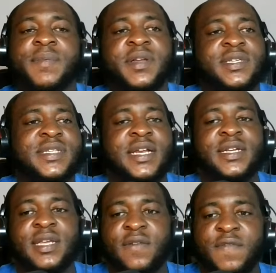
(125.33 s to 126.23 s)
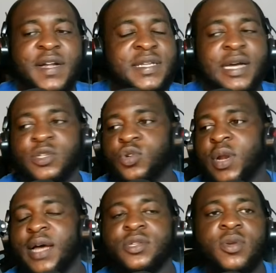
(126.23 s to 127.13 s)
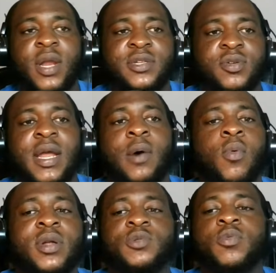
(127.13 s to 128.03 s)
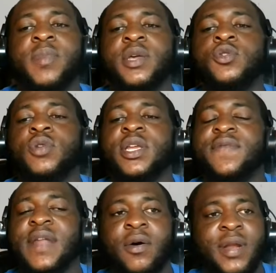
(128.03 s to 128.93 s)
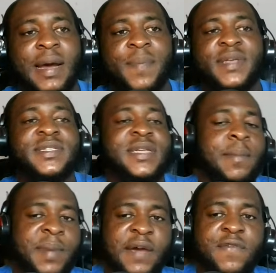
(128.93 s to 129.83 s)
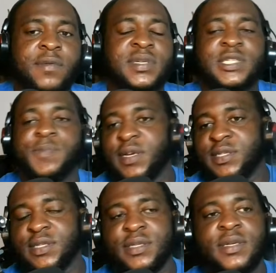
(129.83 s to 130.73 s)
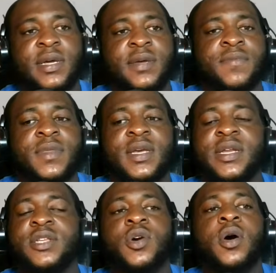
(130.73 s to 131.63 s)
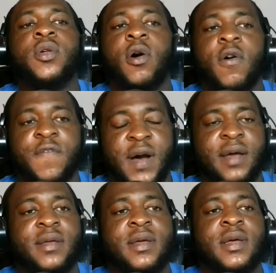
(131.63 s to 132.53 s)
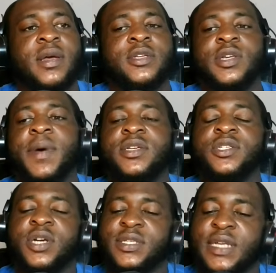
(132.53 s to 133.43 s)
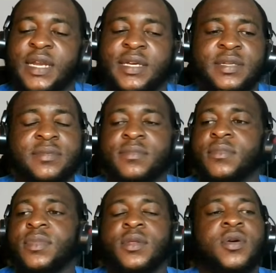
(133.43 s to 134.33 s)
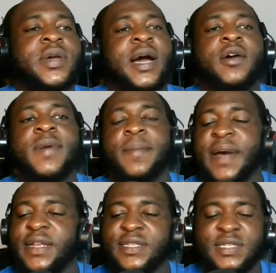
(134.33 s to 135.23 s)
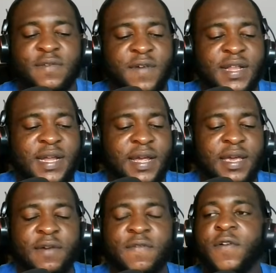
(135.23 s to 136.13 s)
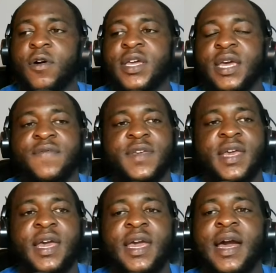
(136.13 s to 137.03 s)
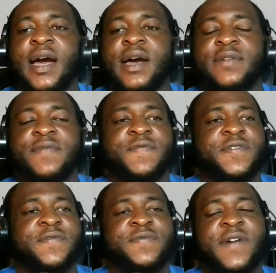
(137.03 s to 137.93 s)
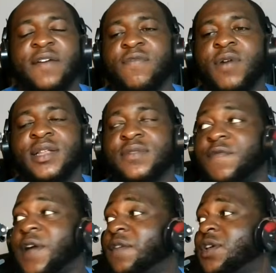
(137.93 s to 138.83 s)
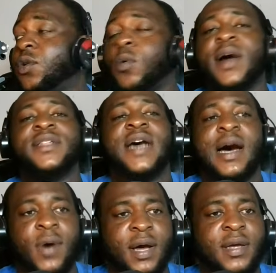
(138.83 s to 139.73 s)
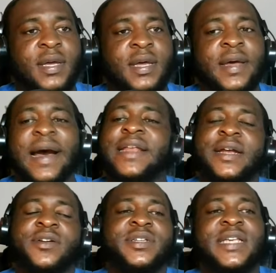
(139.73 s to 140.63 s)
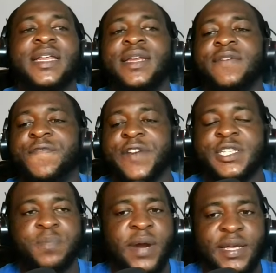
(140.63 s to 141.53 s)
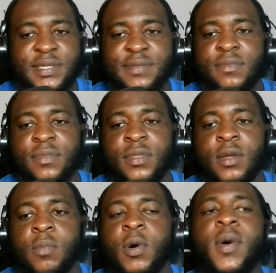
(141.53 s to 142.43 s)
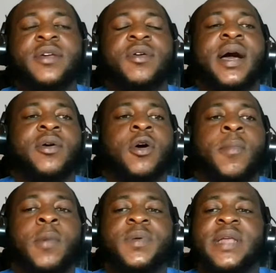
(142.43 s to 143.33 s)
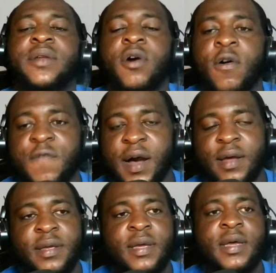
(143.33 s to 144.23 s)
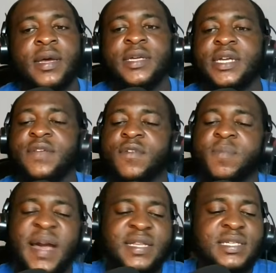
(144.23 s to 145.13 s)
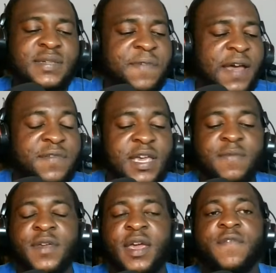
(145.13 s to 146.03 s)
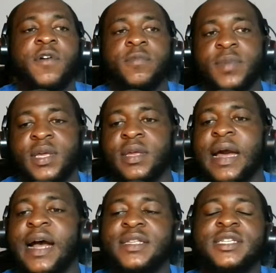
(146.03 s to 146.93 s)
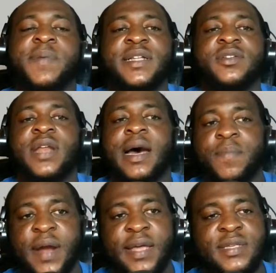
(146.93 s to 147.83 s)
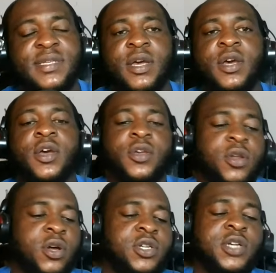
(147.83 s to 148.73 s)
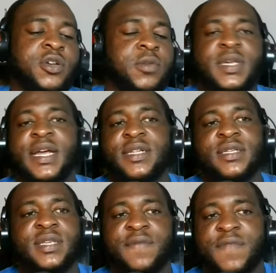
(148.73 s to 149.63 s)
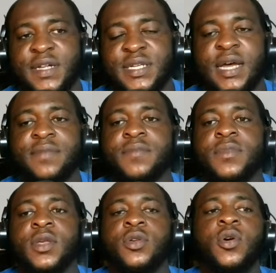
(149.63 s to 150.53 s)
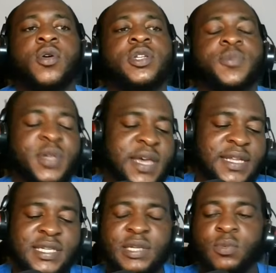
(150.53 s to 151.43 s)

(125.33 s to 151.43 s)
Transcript: is selling inverter, solar. What will make you leave that other person and buy from this person? It is called offer. Somebody is just selling, oh yeah, come and buy this inverter, yeah, 4 kVA and 5 kilowatt hour, and they are just selling a fixed price. But when you can come up with an offer that if you buy this 5 kVA from me at this particular price, you're not just going to be getting the inverter, you're going to be getting